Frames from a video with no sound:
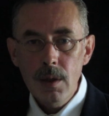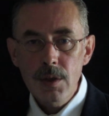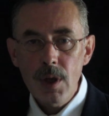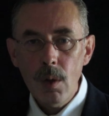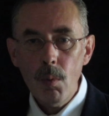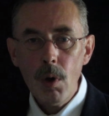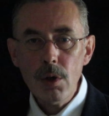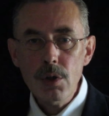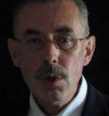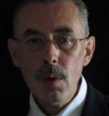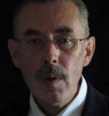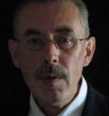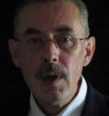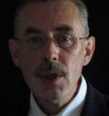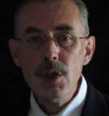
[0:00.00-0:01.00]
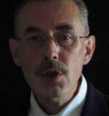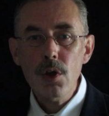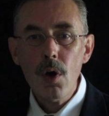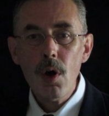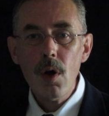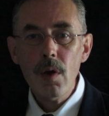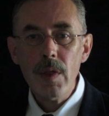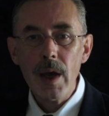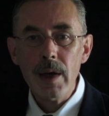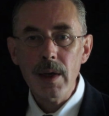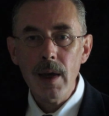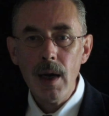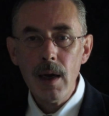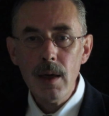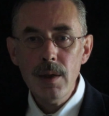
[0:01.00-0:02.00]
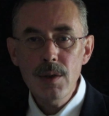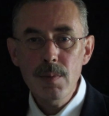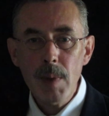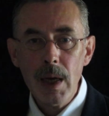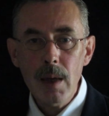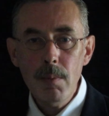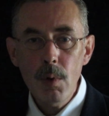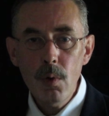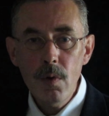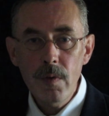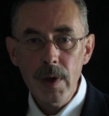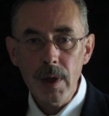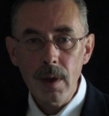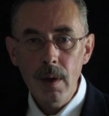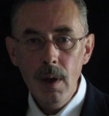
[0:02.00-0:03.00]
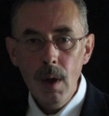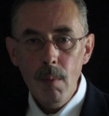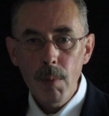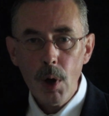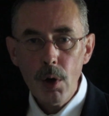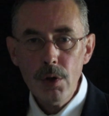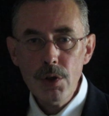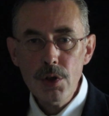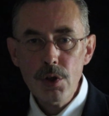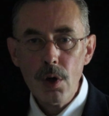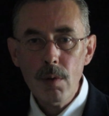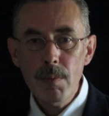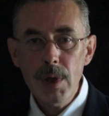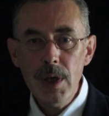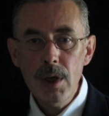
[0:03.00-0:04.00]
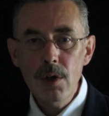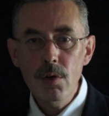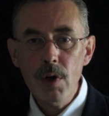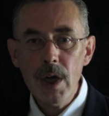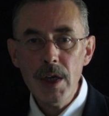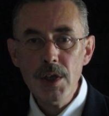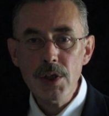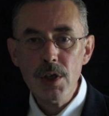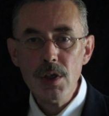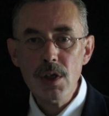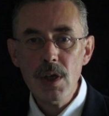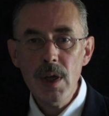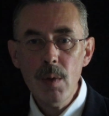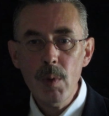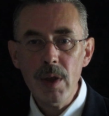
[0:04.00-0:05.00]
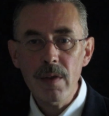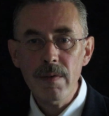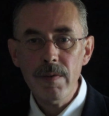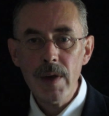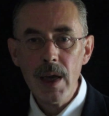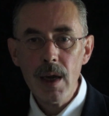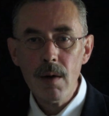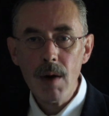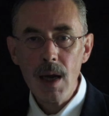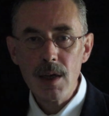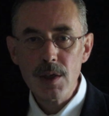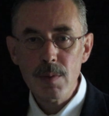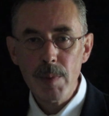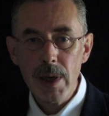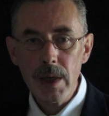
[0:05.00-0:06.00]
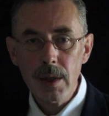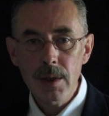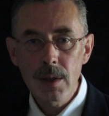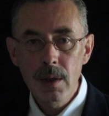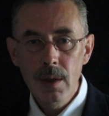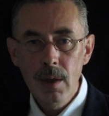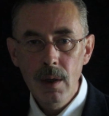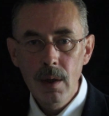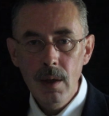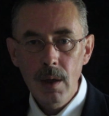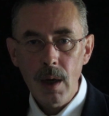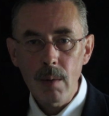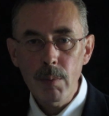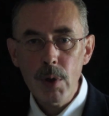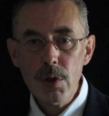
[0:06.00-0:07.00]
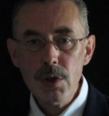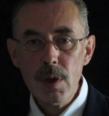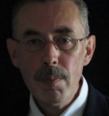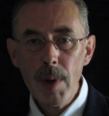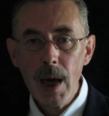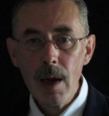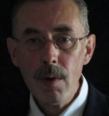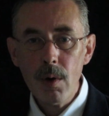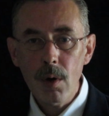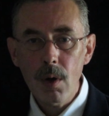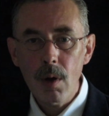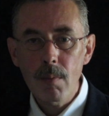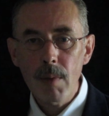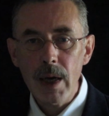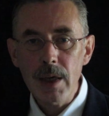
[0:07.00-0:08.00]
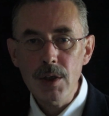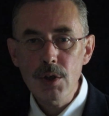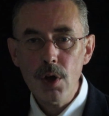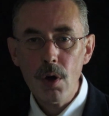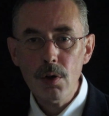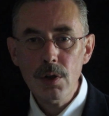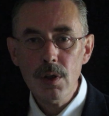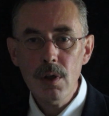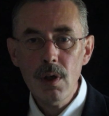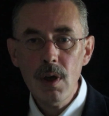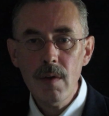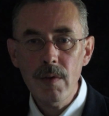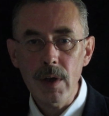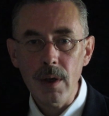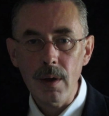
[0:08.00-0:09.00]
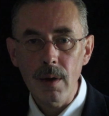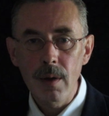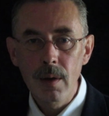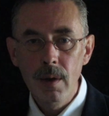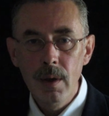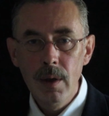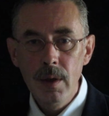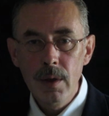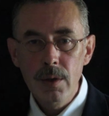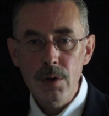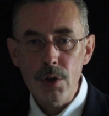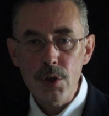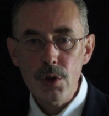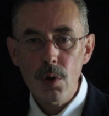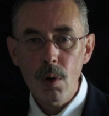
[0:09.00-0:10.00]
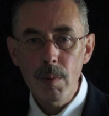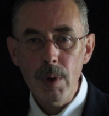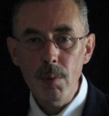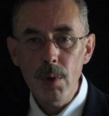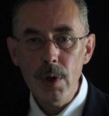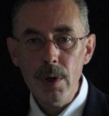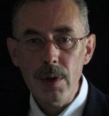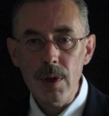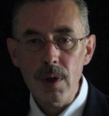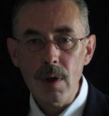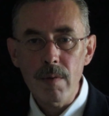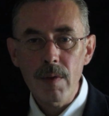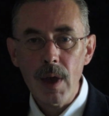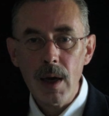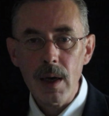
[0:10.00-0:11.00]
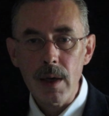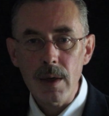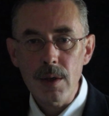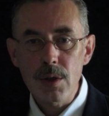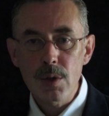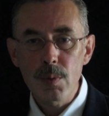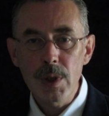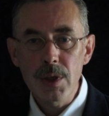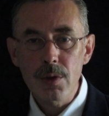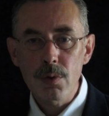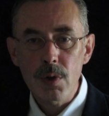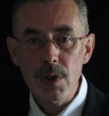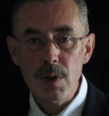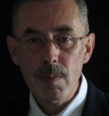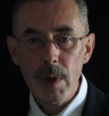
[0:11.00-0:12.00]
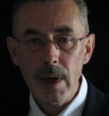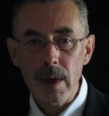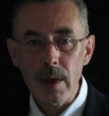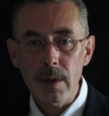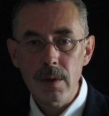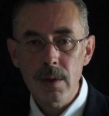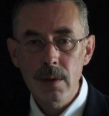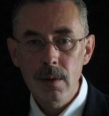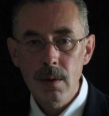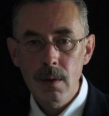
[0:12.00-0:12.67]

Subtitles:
Till whatsoever star that guides my moving points on me graciously with fair aspect, and puts apparel on my tottered loving to show me worthy of thy sweet respect.